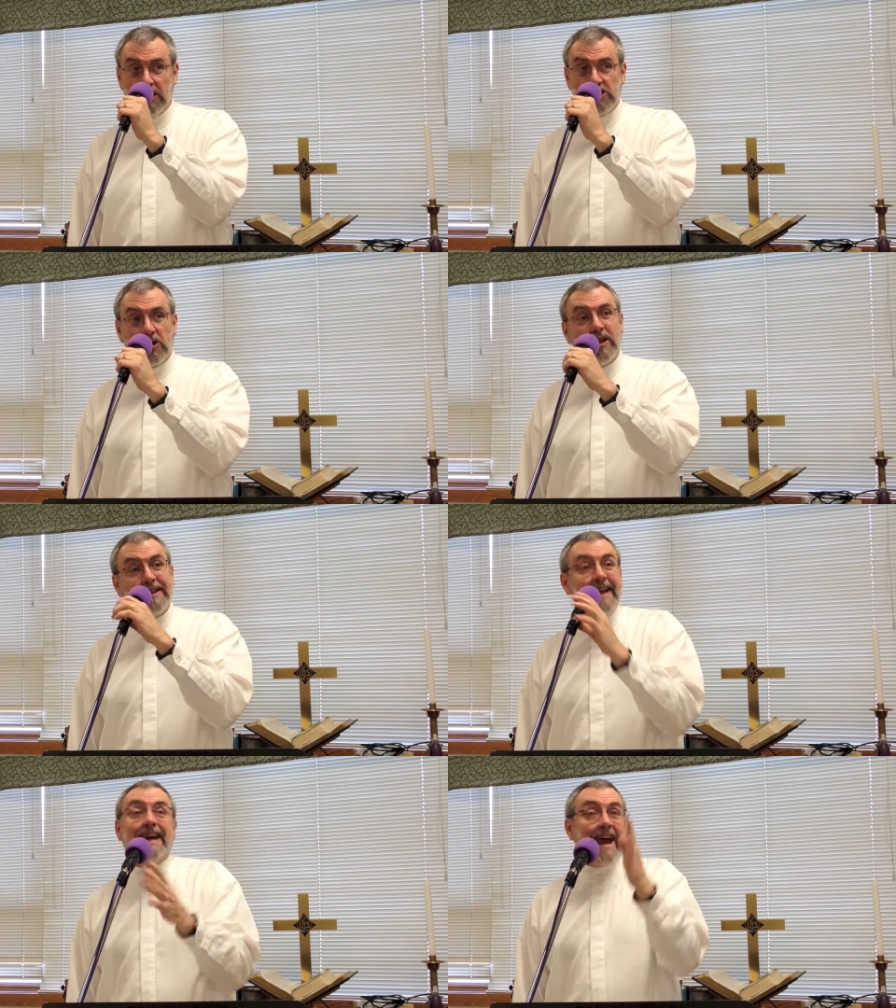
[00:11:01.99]
so that
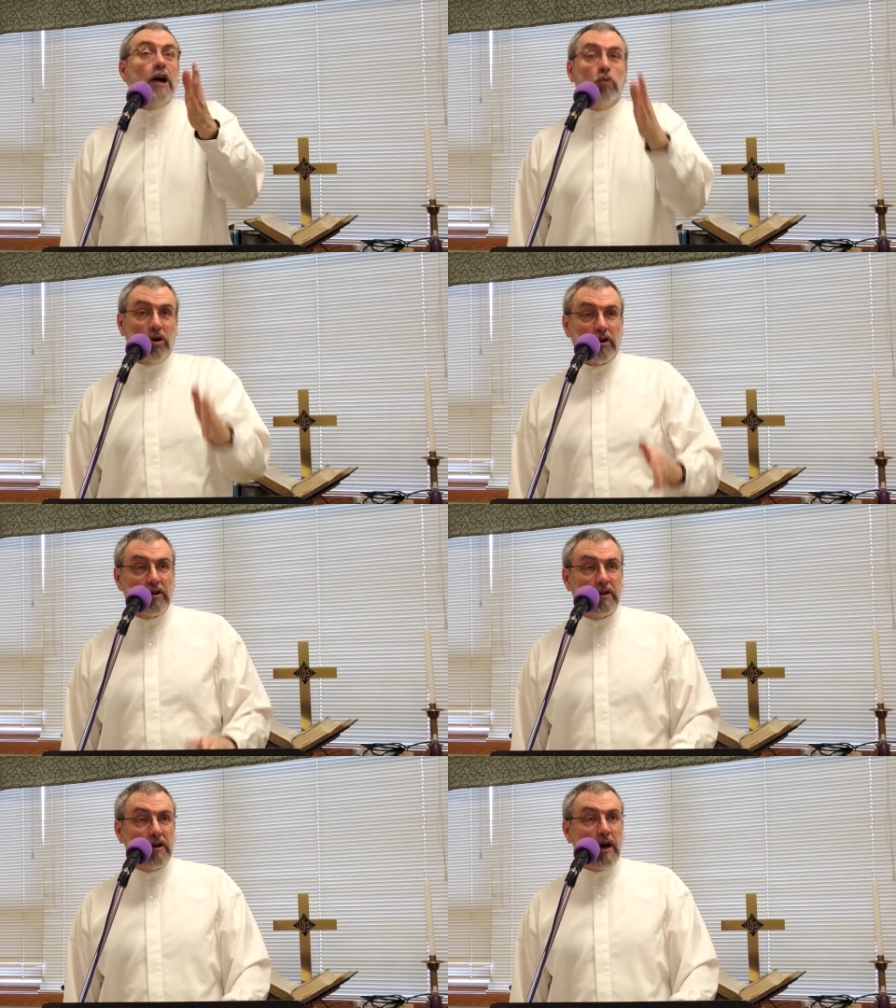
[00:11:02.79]
they can't
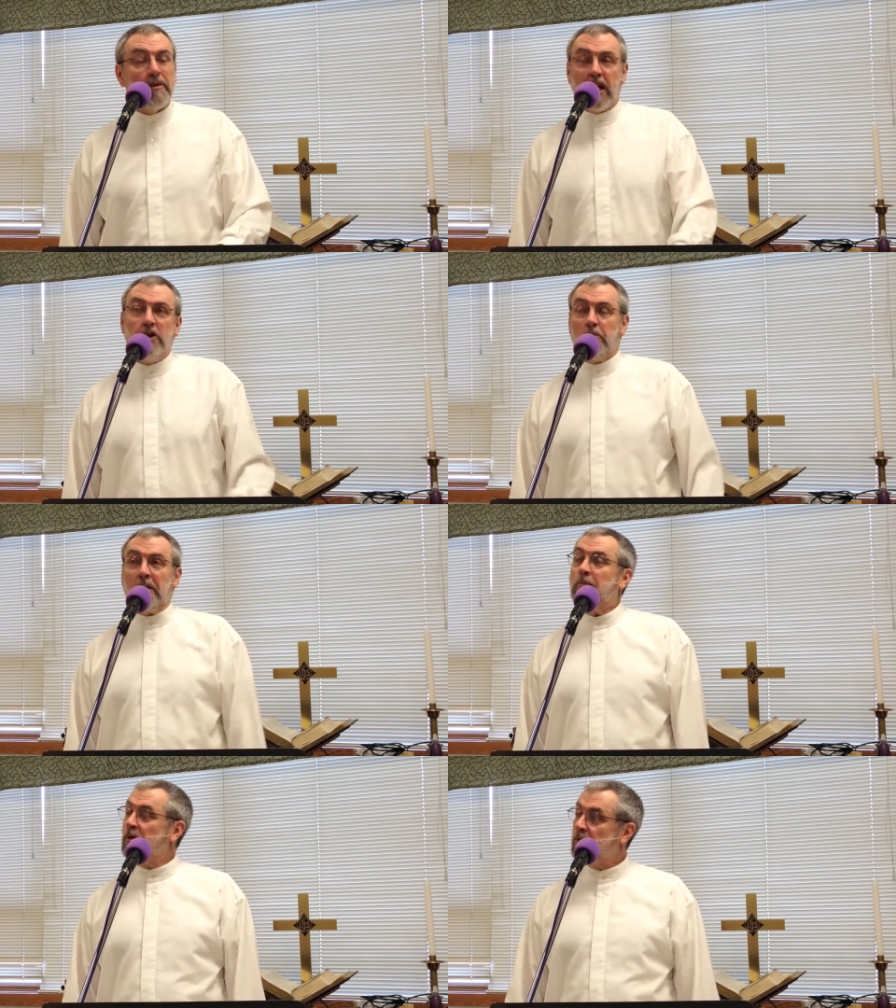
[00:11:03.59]
work I mean, I know
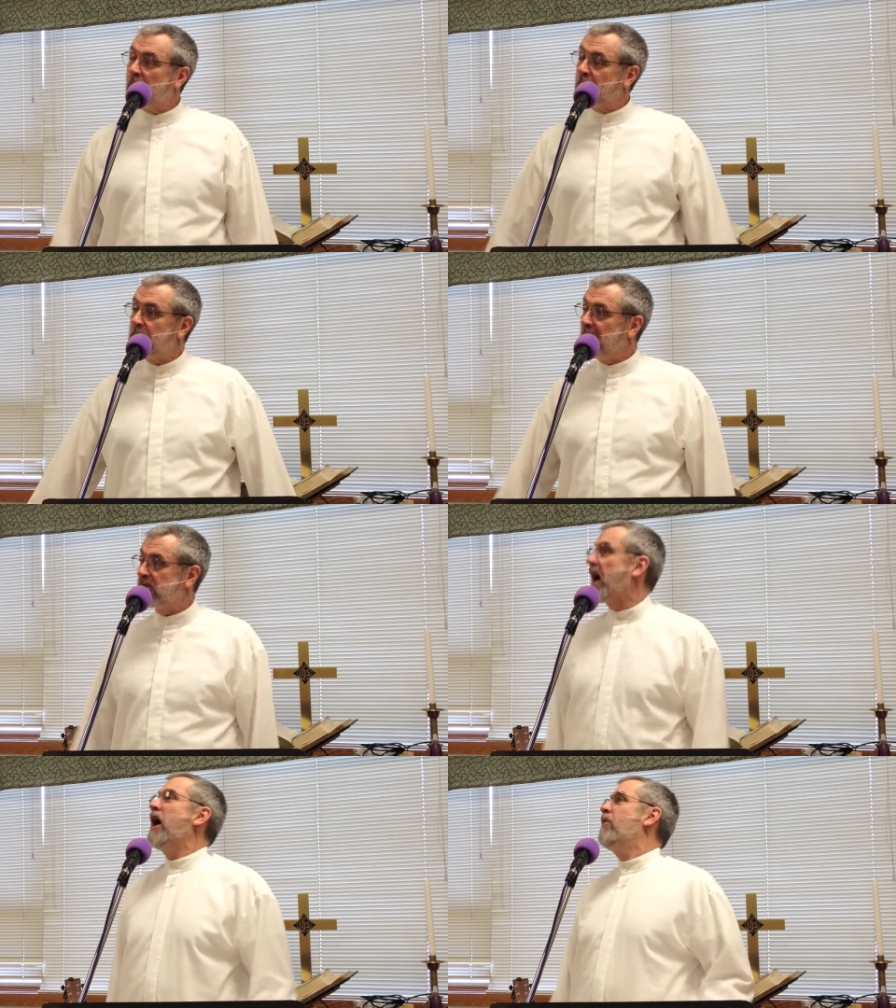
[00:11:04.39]
people who come to me and
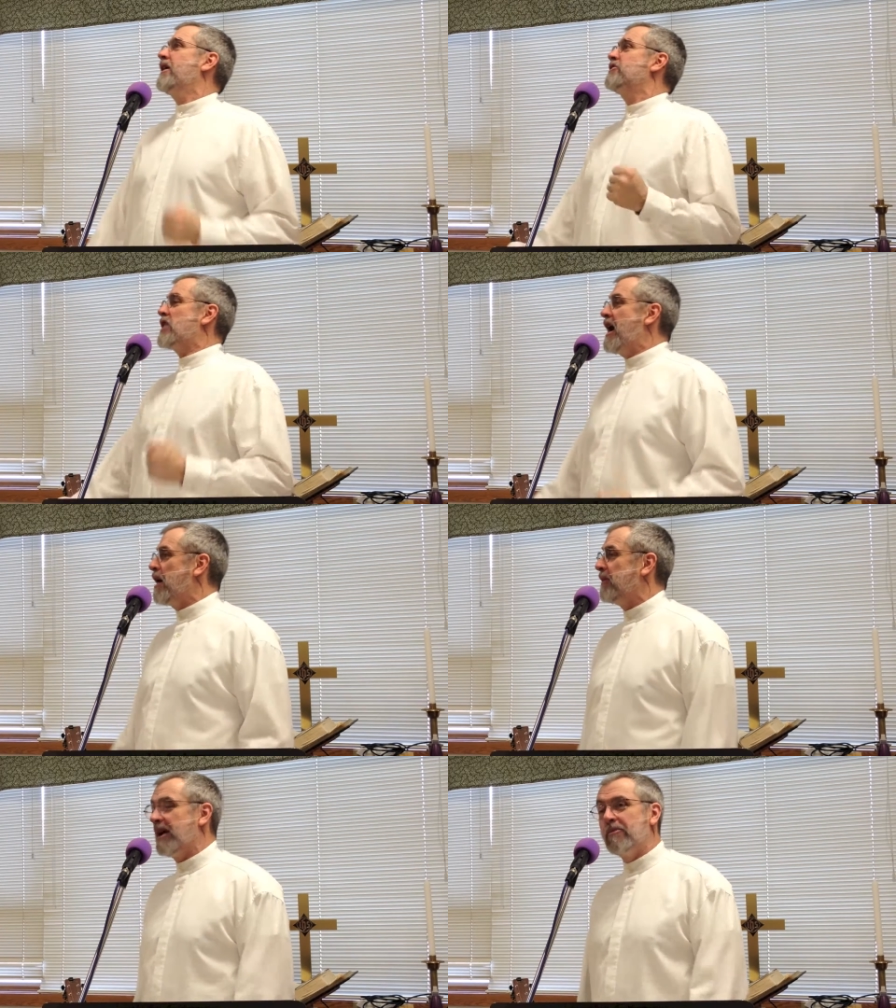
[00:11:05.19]
say, I want a
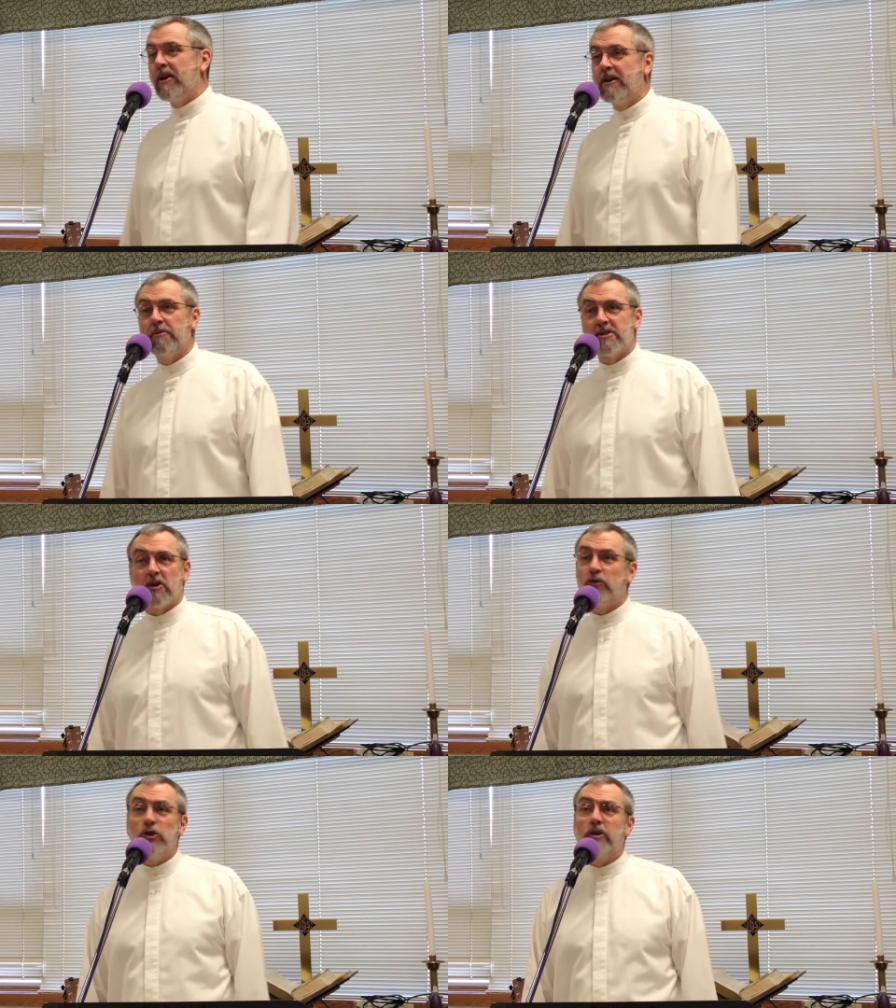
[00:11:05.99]
job. And I'm thinking to
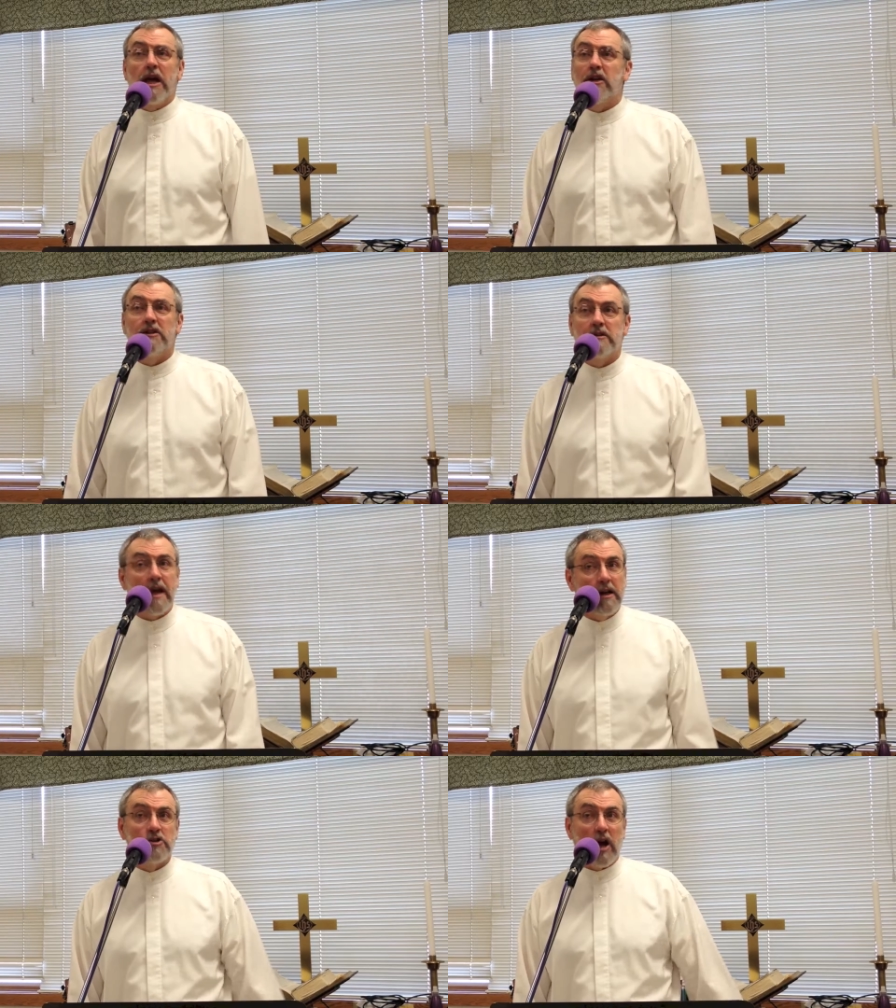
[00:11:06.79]
myself, you can't
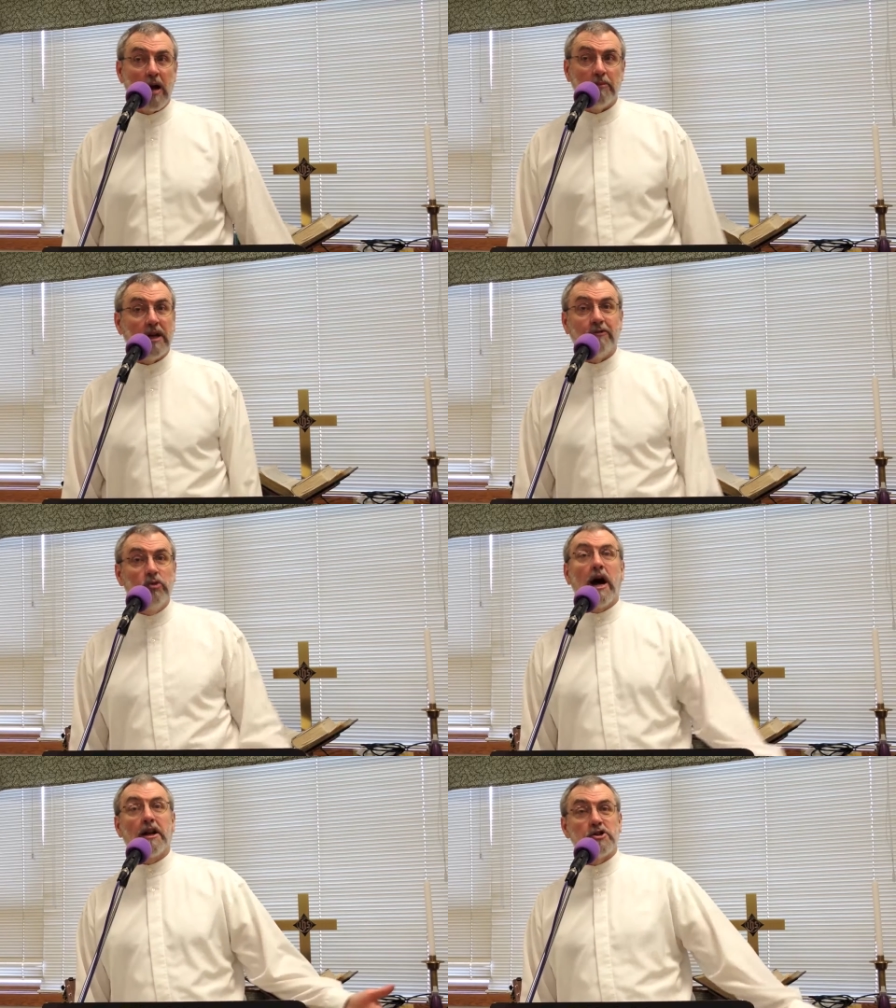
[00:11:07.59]
take a job. If you
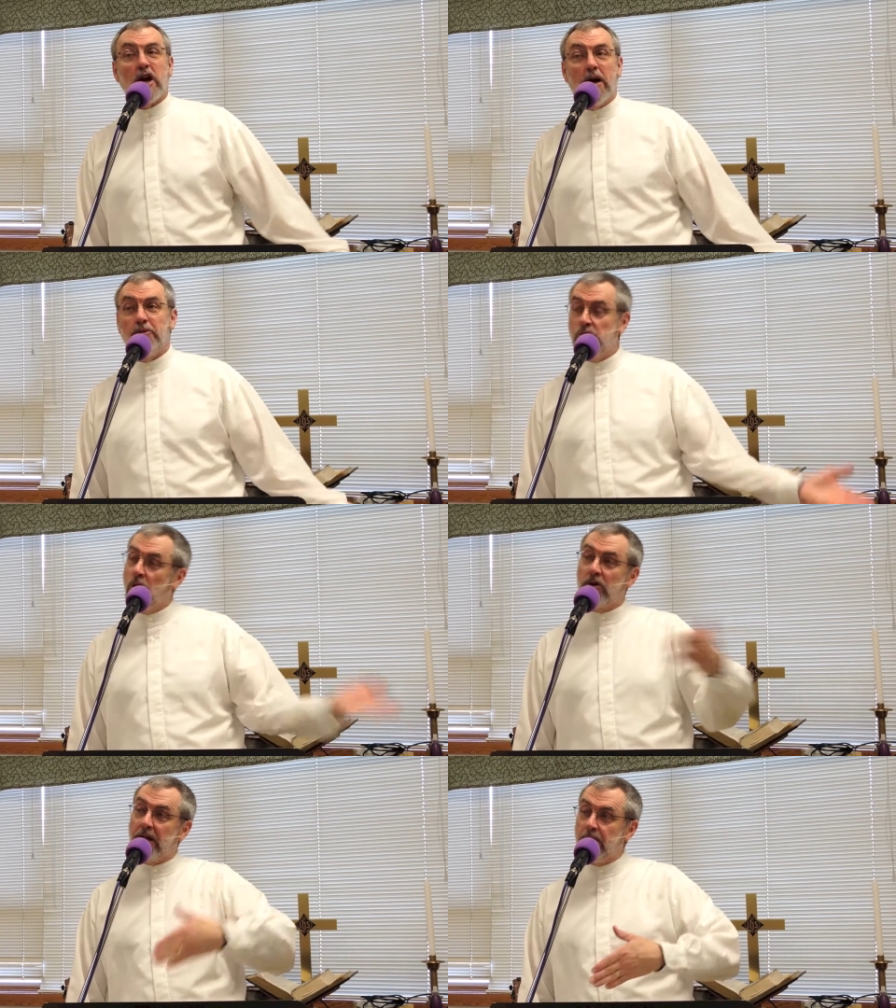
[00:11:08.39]
got a job, you
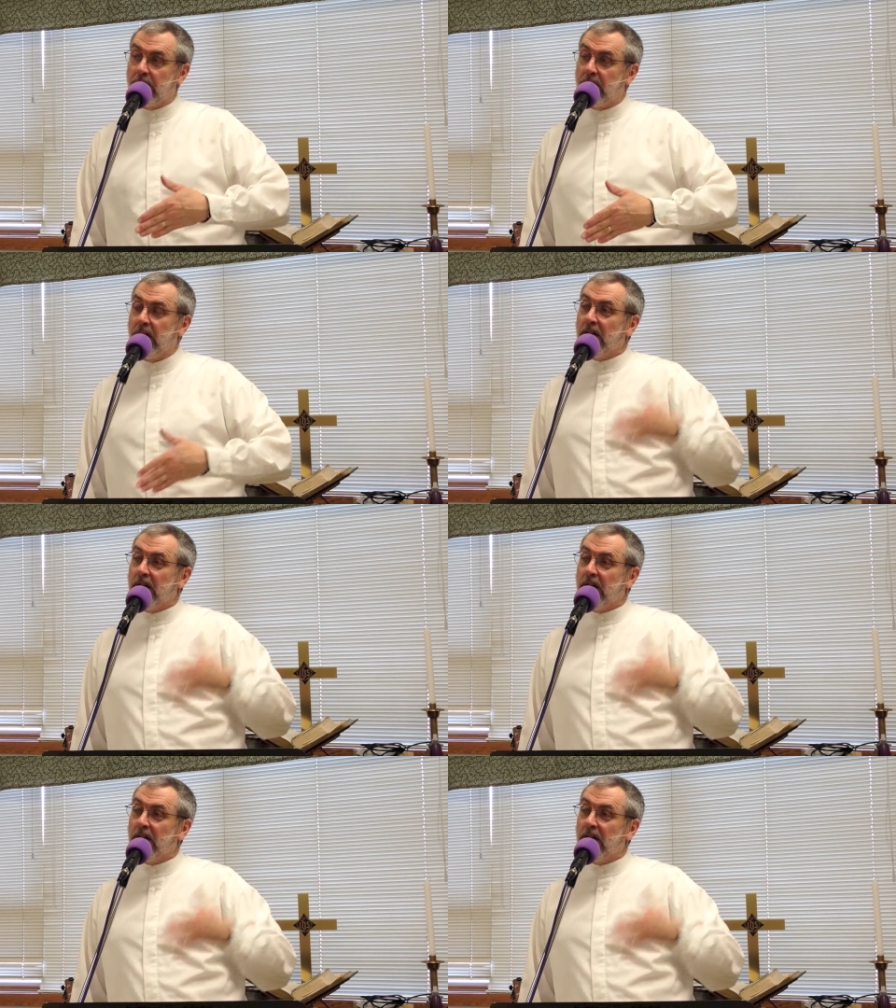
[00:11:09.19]
won't keep it.